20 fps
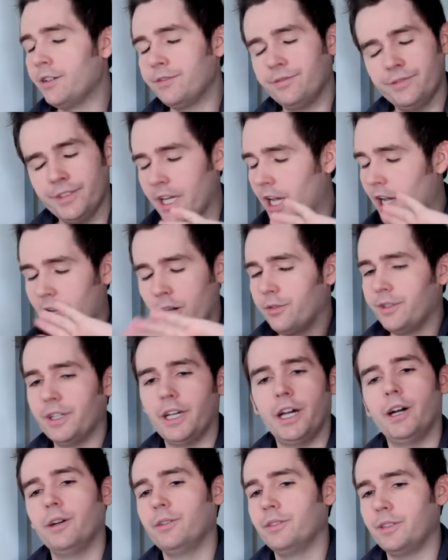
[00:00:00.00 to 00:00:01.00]
Oh, no,
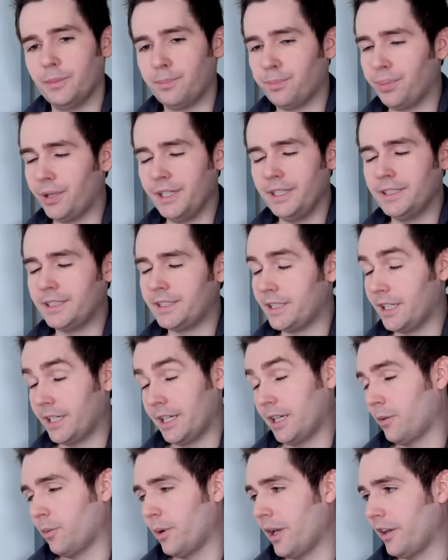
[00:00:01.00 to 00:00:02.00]
no. The police took
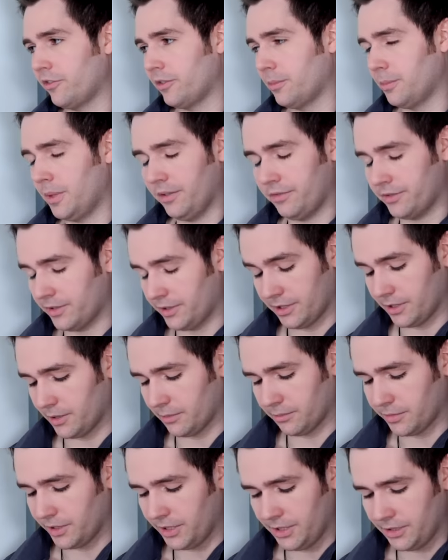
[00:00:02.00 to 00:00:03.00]
it away from me for
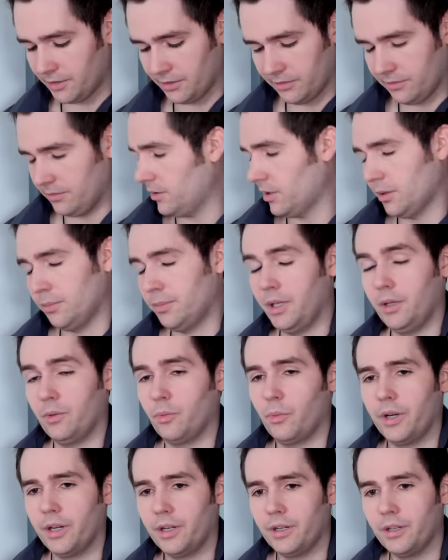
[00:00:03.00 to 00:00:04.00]
some reason. They're being
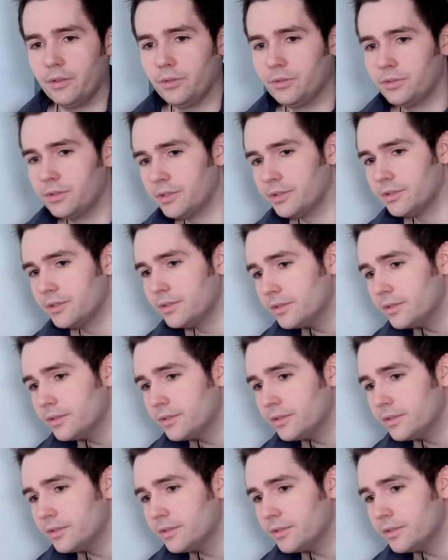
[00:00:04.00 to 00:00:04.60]
weirdos.